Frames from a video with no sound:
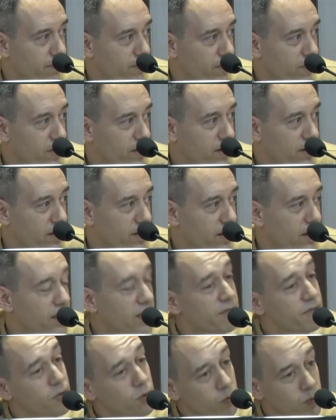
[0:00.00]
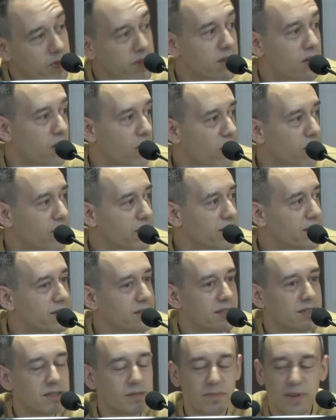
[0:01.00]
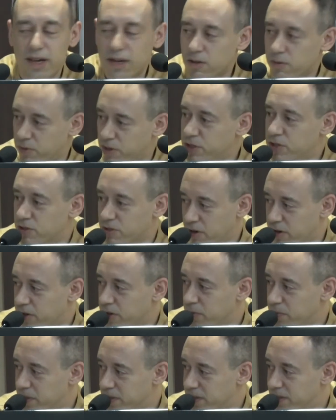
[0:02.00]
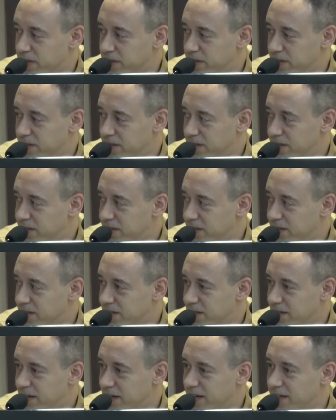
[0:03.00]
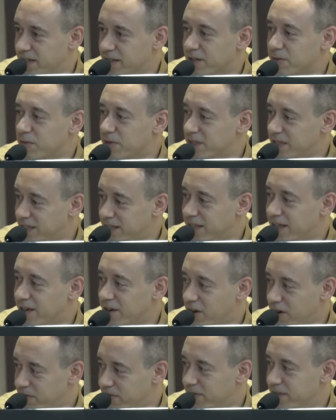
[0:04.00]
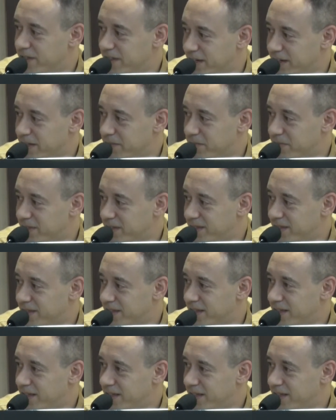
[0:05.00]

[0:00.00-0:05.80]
right? If you win the heart, it doesn't matter what your argument is. I think we see that oftentimes.